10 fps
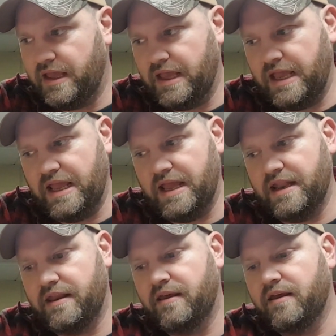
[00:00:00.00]

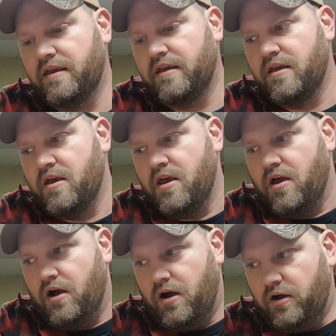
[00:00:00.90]
And
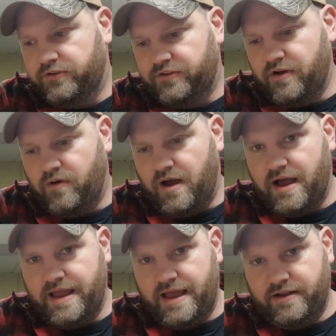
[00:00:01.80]
also
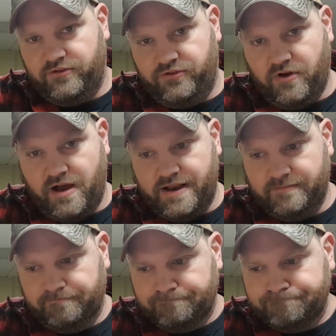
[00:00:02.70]
I had shot
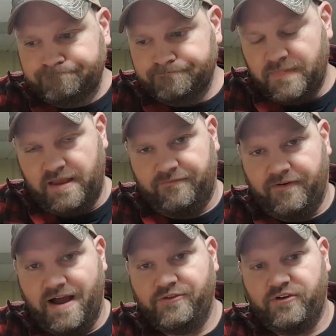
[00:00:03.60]
a
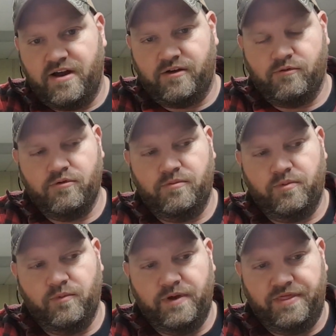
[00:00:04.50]
5-shot group
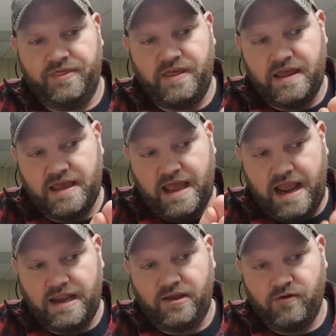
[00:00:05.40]
with the
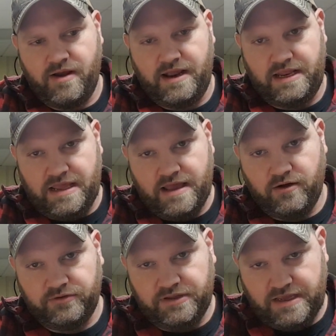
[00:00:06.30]
80 grain
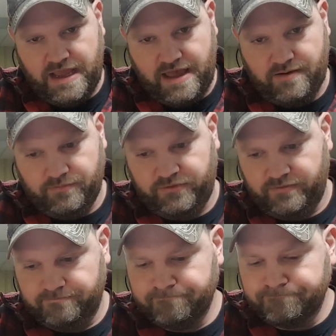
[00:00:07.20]

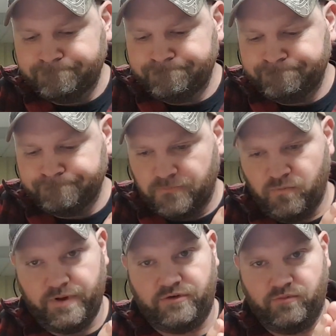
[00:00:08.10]
ELDMs,
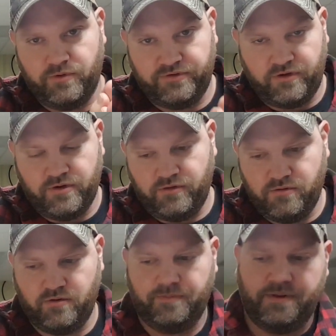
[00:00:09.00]
which was a good
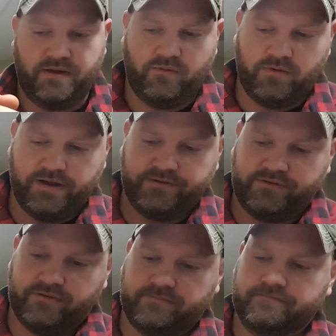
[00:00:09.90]
group. It
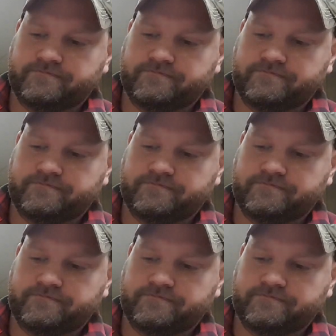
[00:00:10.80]
was